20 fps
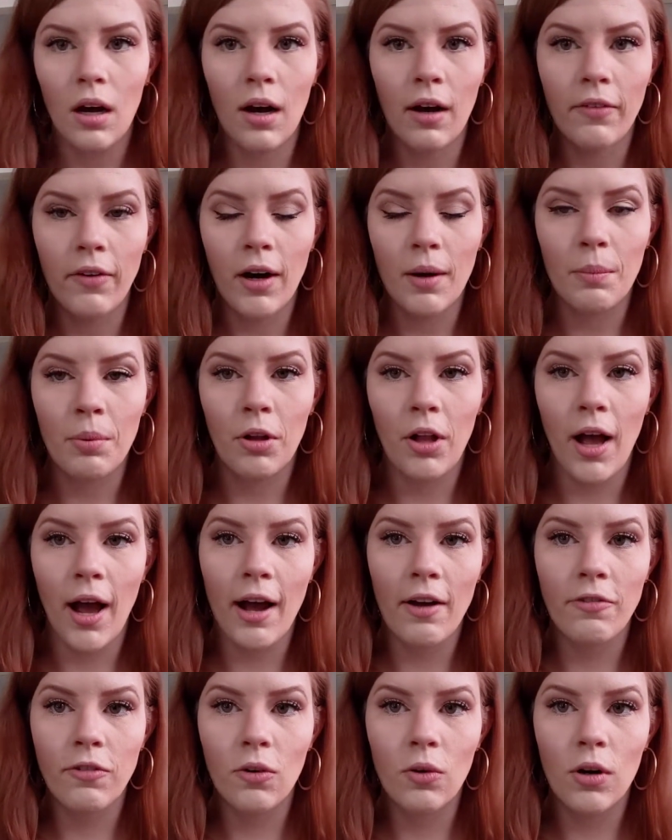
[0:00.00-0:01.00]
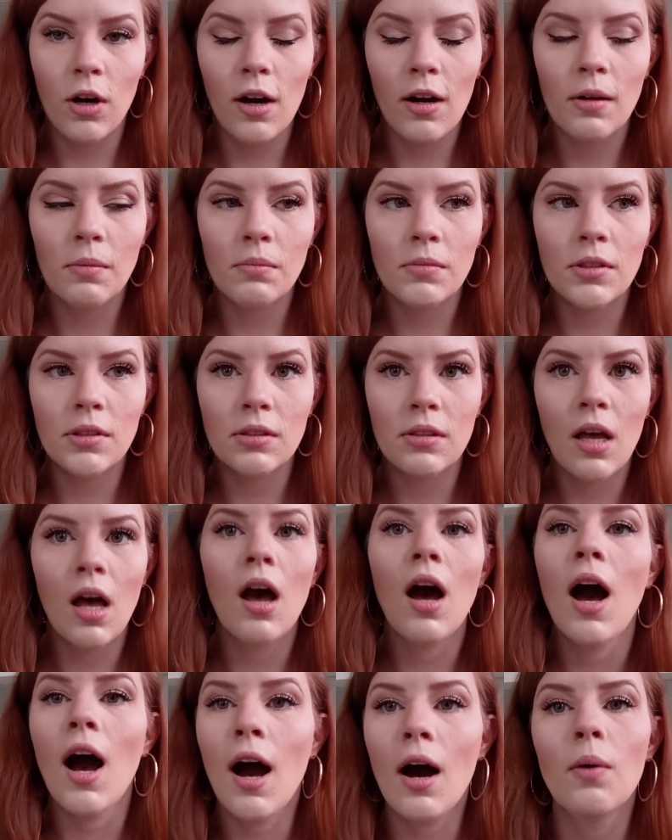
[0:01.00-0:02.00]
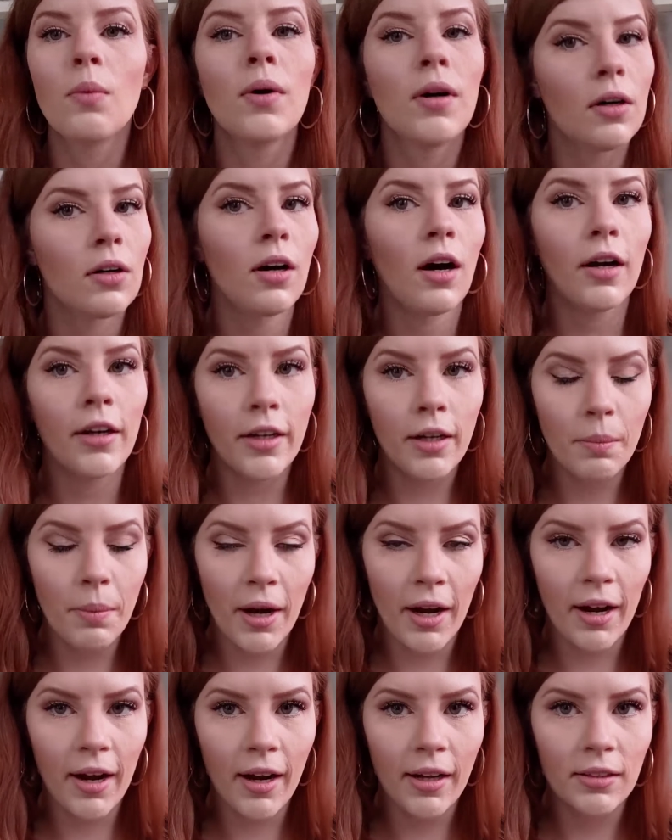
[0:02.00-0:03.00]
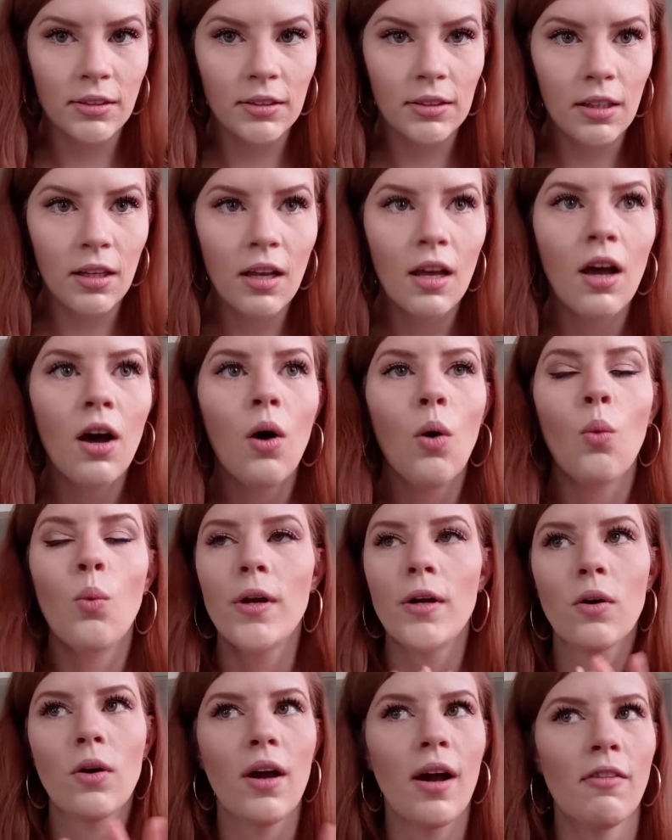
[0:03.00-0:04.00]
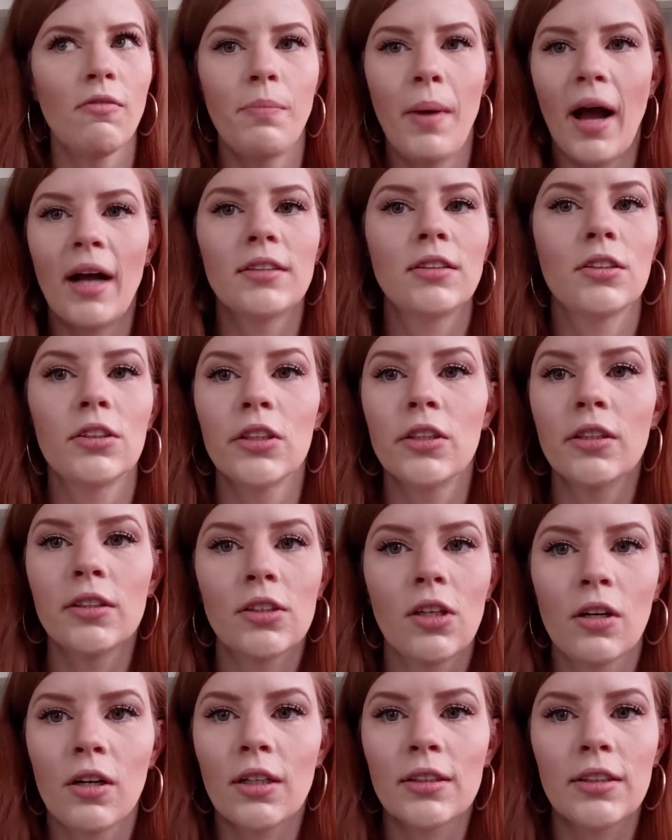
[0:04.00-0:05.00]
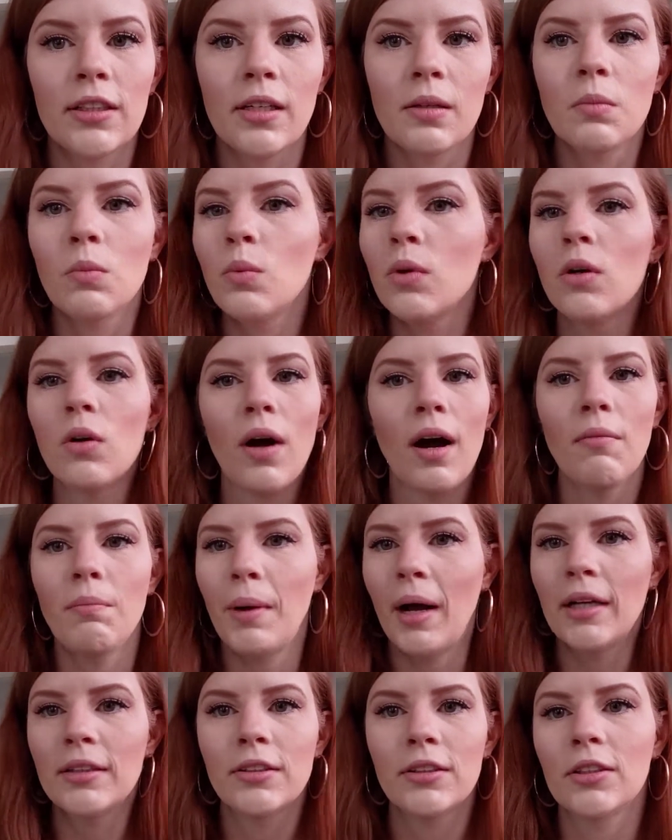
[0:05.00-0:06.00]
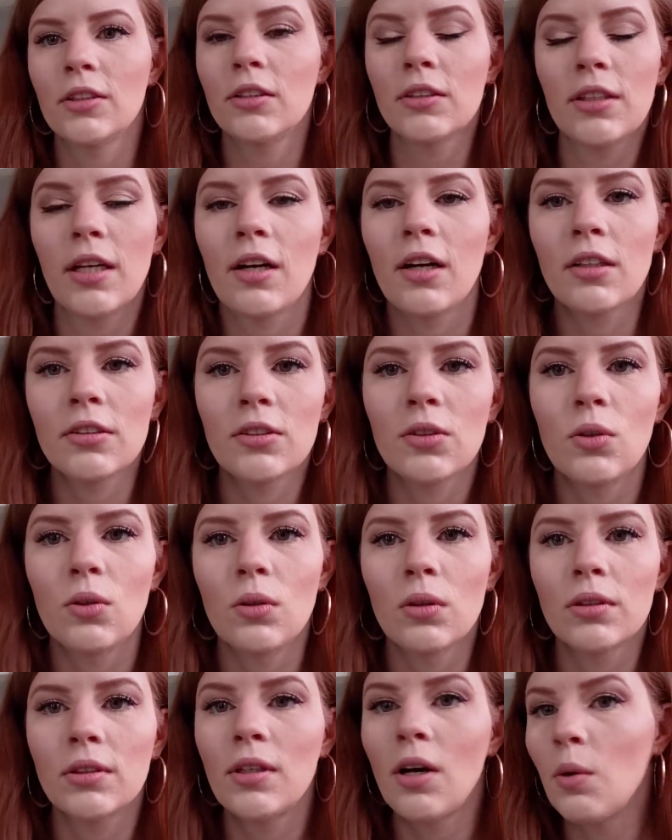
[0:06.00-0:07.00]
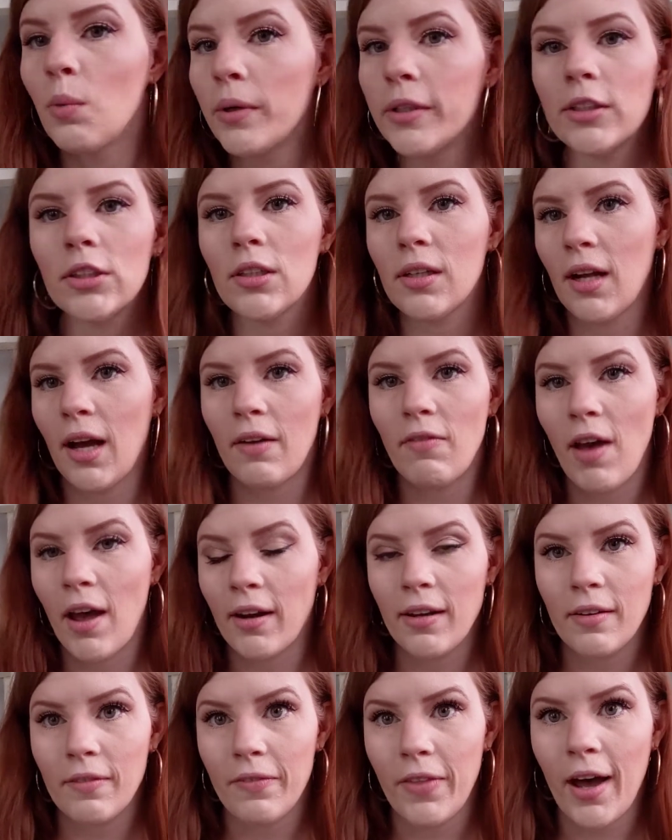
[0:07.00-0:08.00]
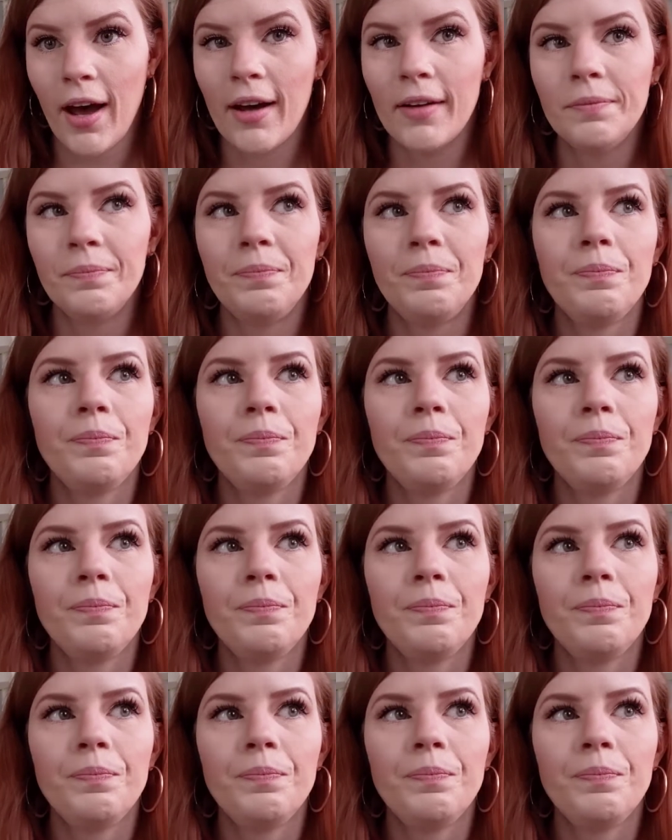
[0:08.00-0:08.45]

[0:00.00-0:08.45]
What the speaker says: of our platforms, I will call your parents. We don't have bad students on our team. We don't have bad students at our school, so we shouldn't have any of that.